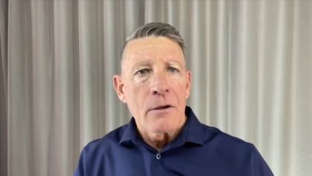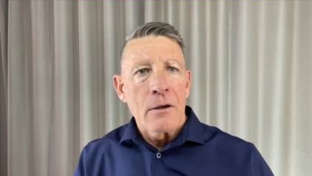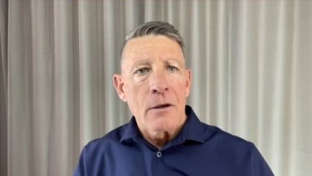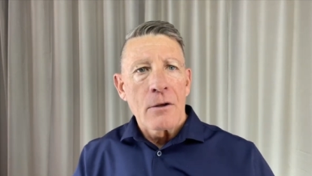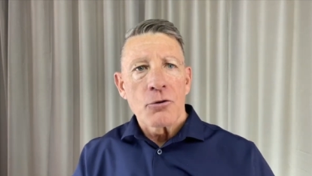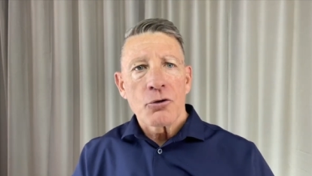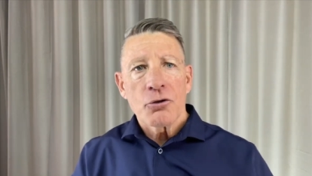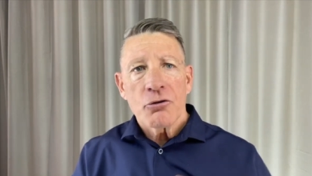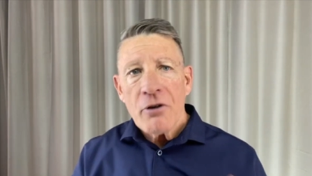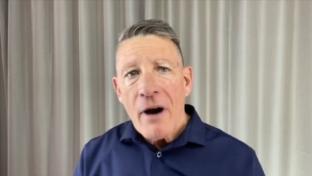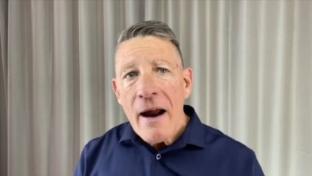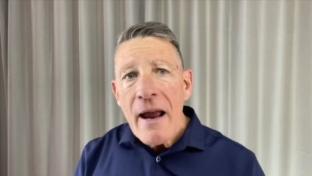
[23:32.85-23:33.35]

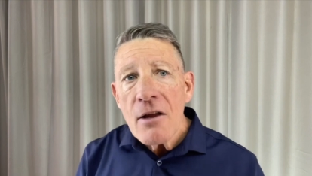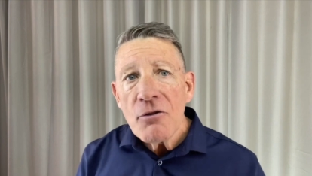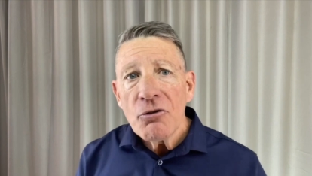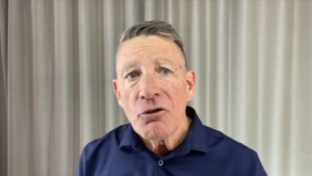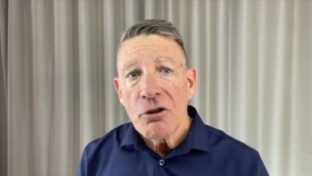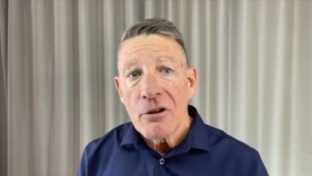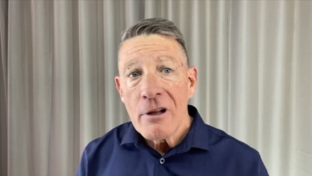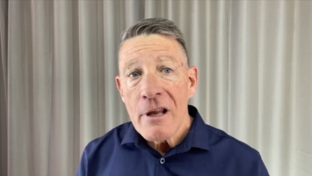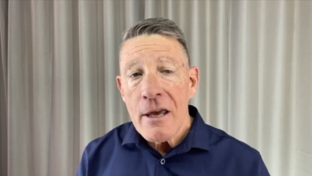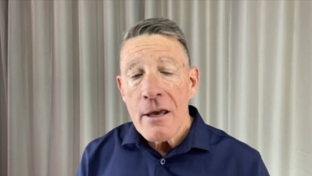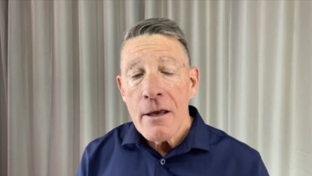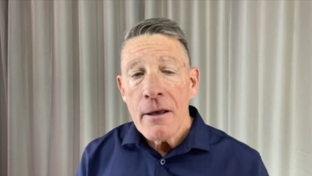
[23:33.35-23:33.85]

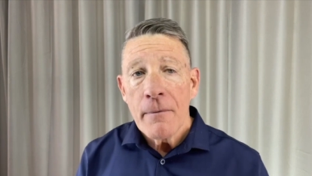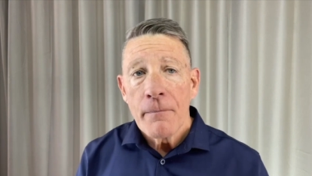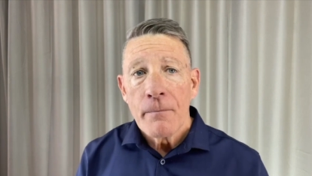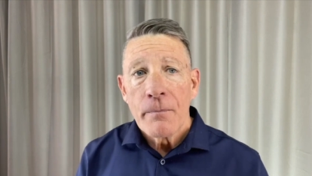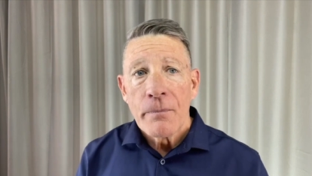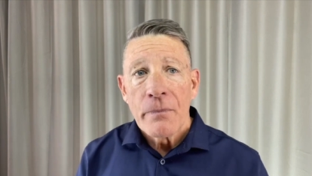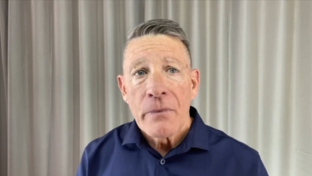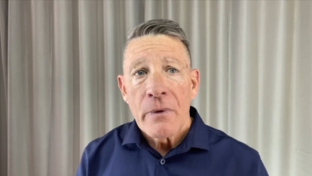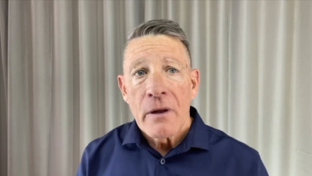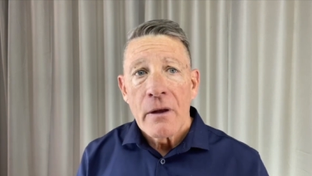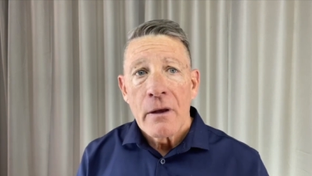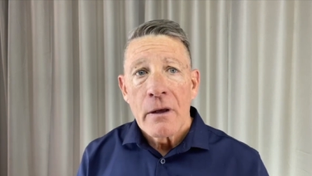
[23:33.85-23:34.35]
Strangely,
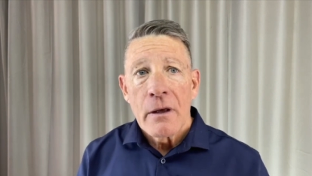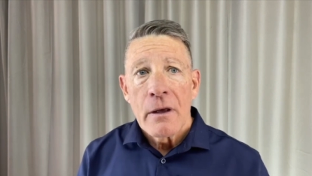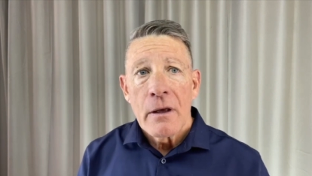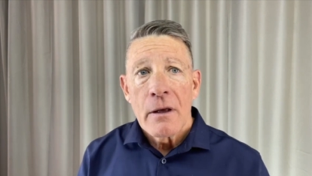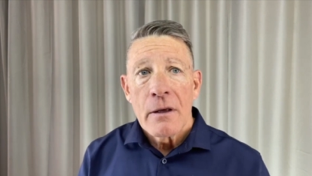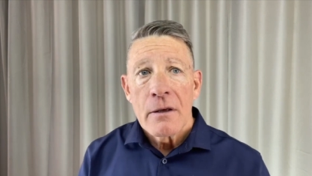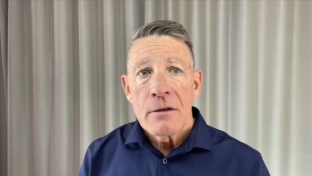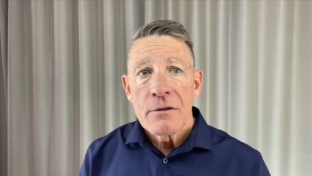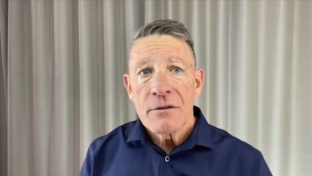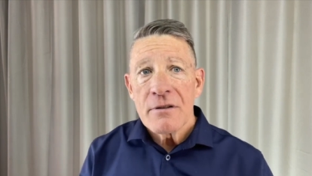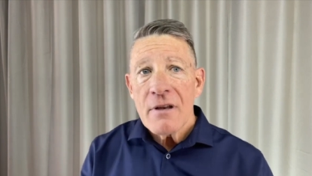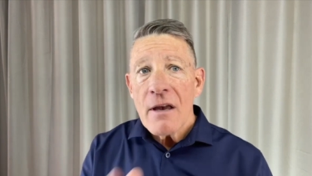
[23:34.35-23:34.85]

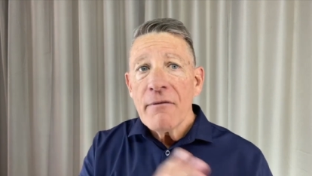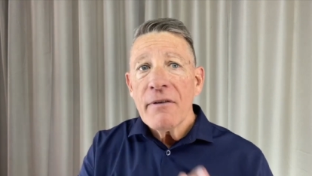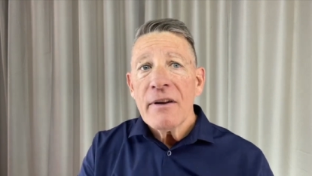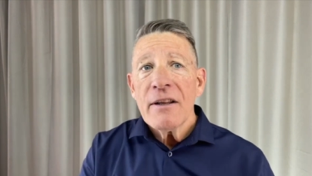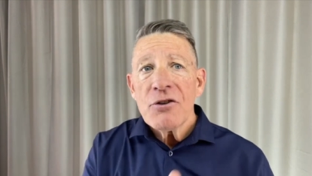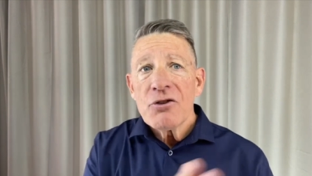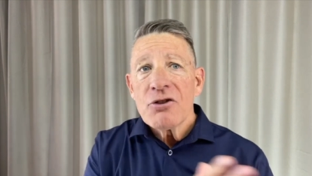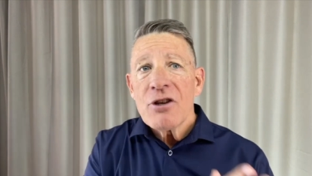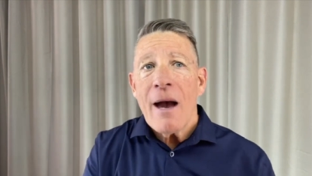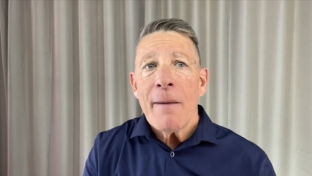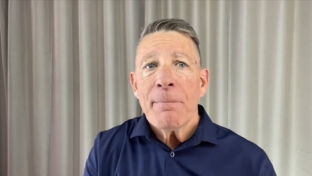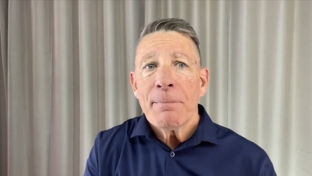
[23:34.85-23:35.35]

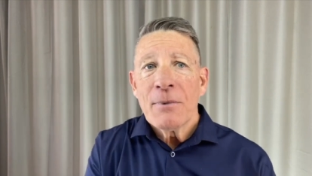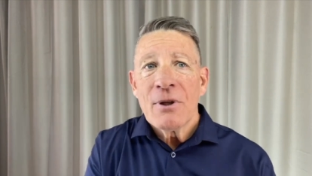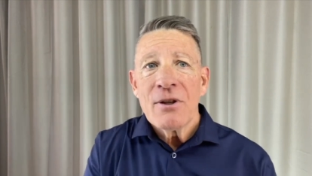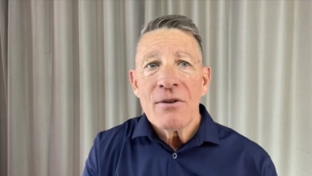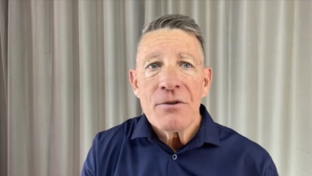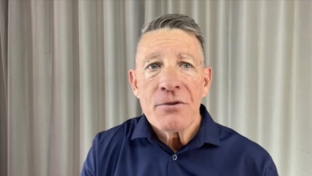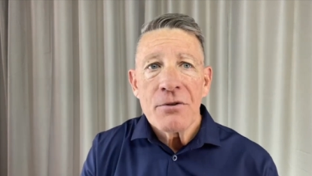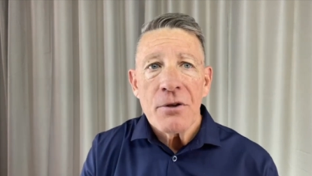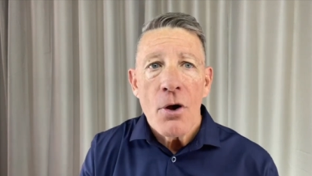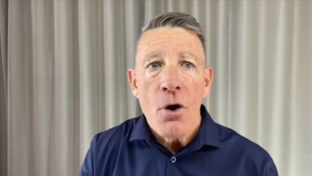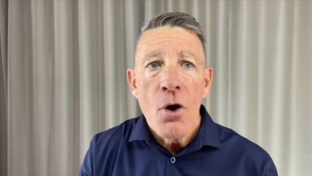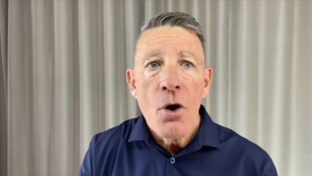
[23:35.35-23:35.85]
Seven
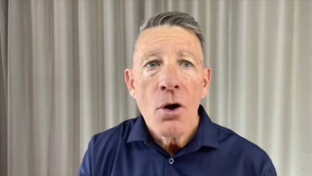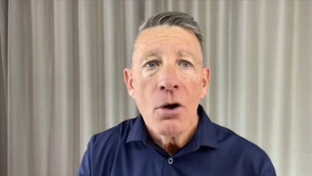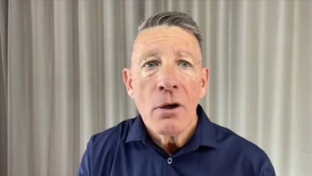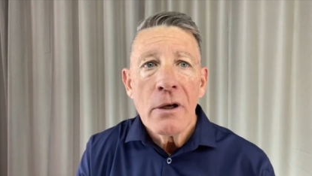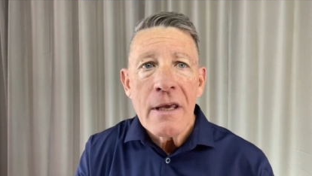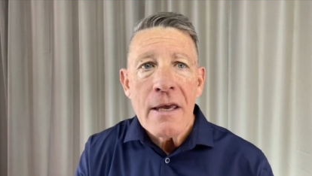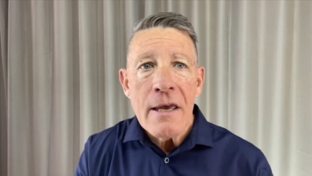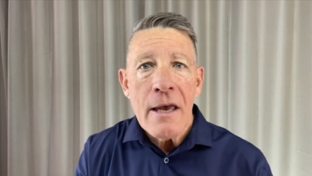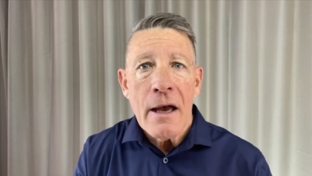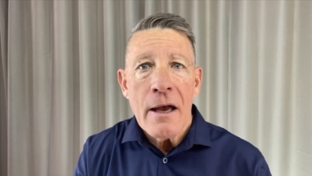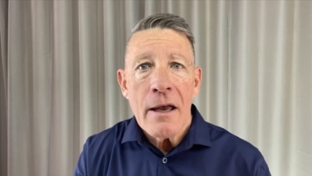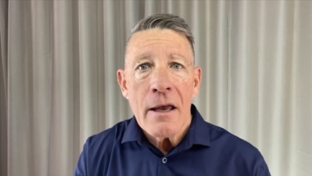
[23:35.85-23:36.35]
chapters
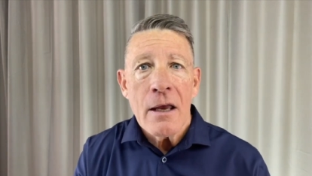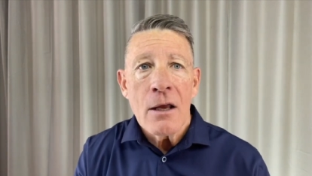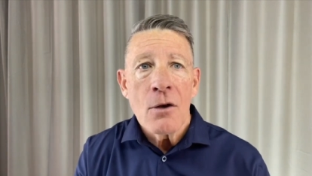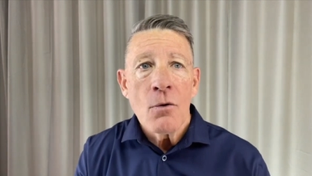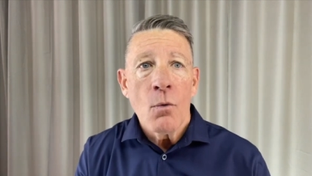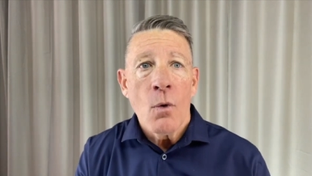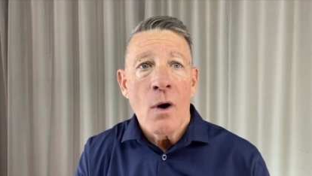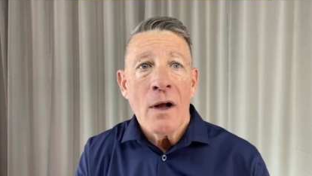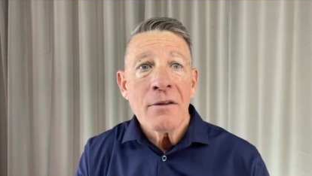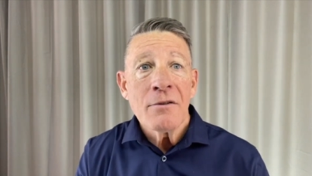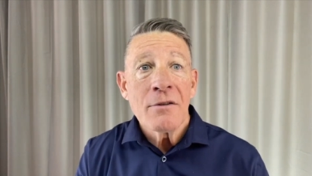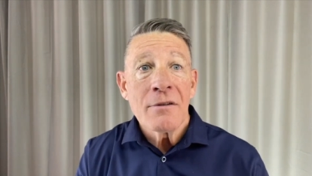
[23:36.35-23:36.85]
earlier in
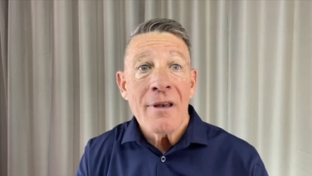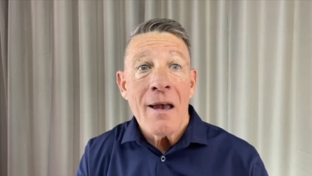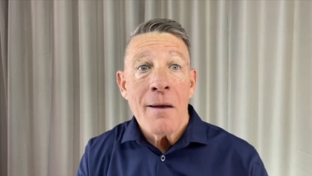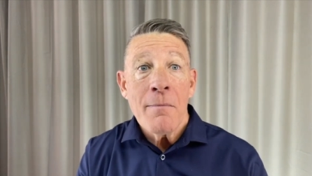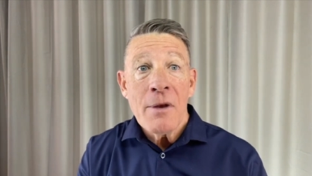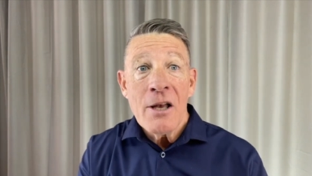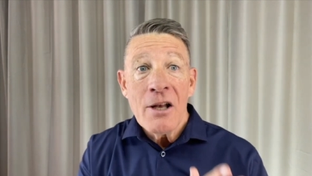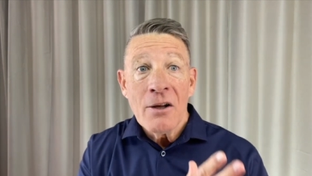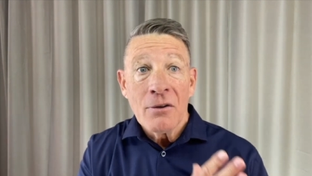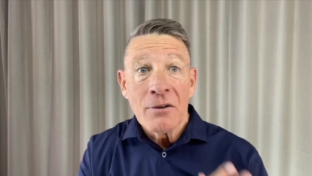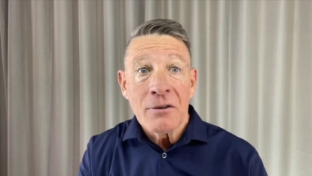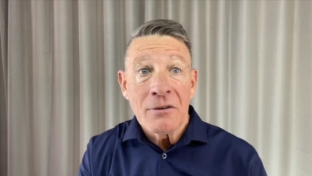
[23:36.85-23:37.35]
1
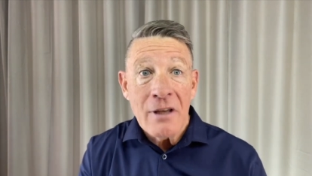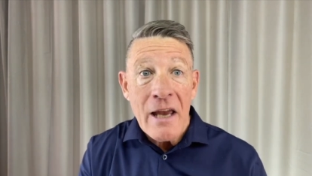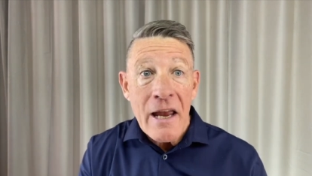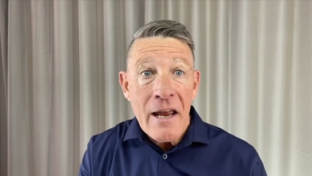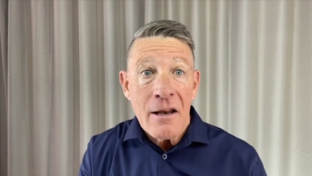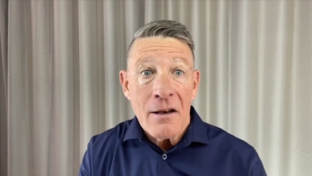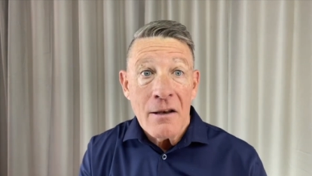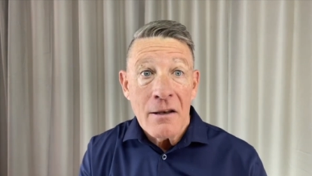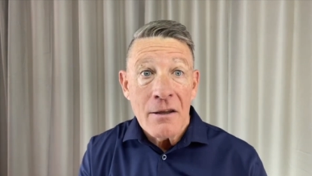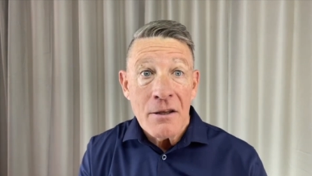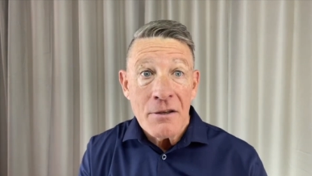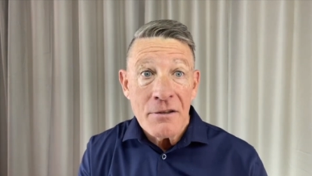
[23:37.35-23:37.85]
Samuel
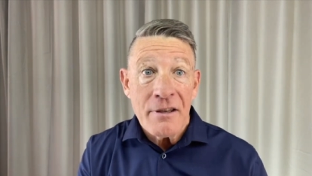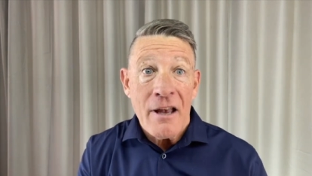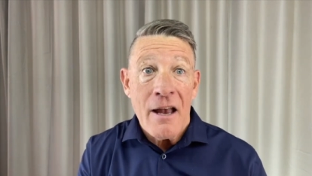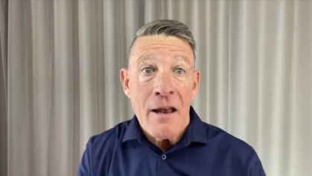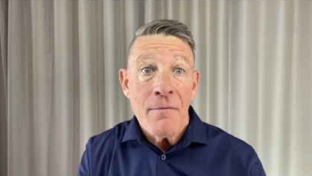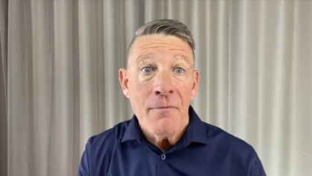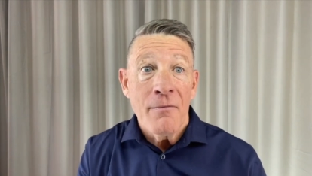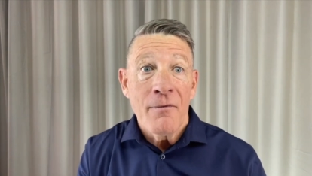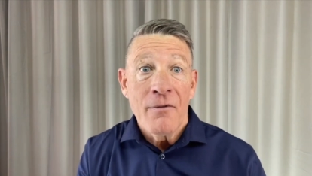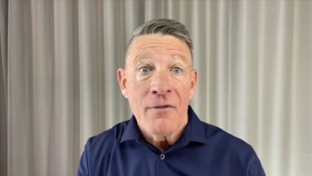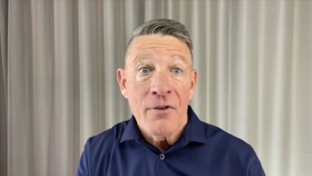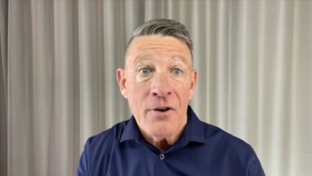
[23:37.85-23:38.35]
10, the
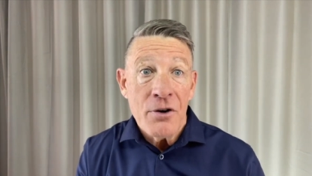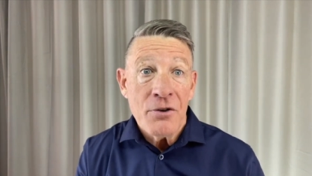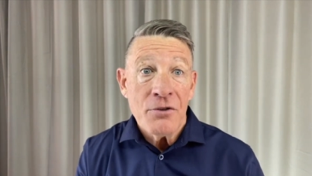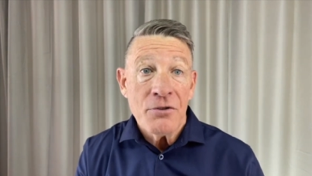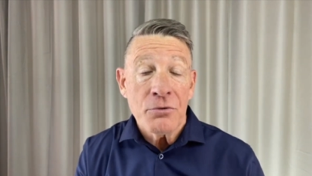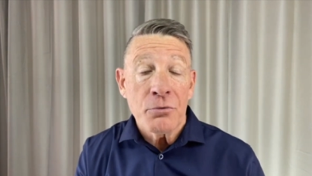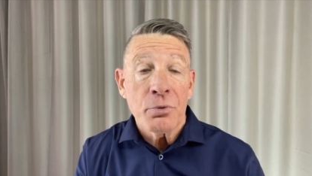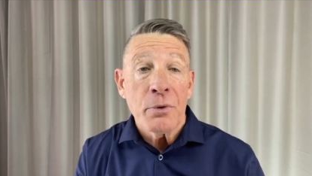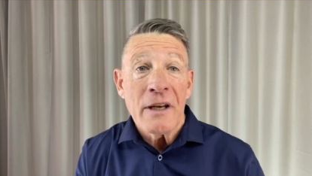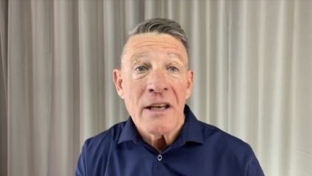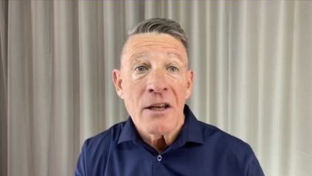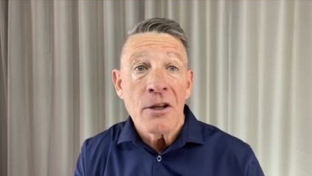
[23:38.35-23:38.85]
same verse
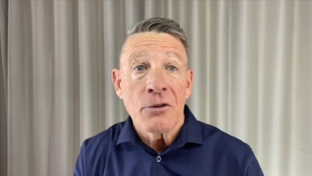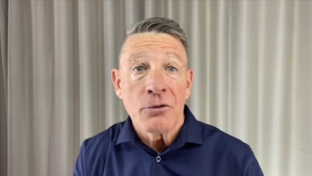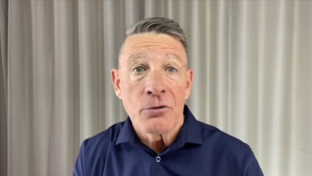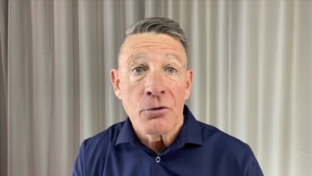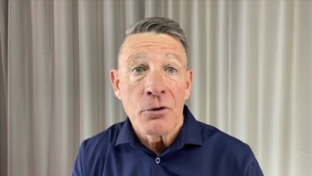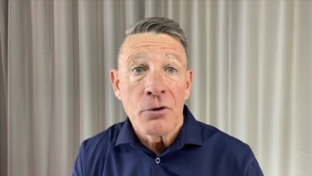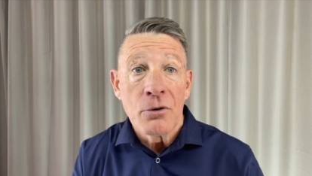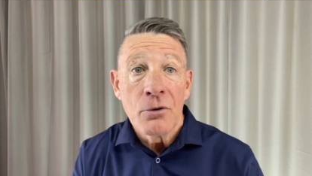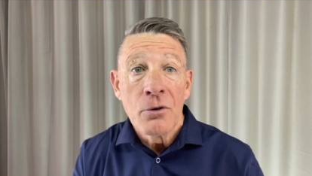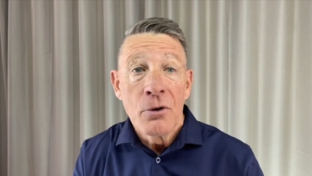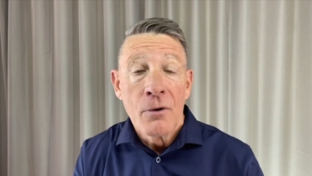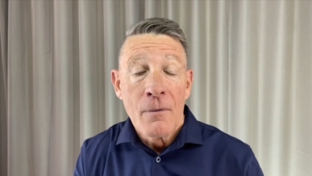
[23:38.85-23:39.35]

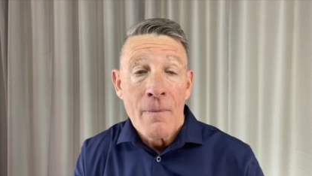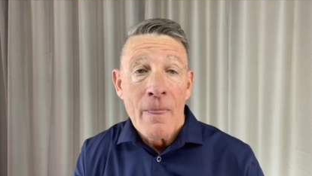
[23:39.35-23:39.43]
22.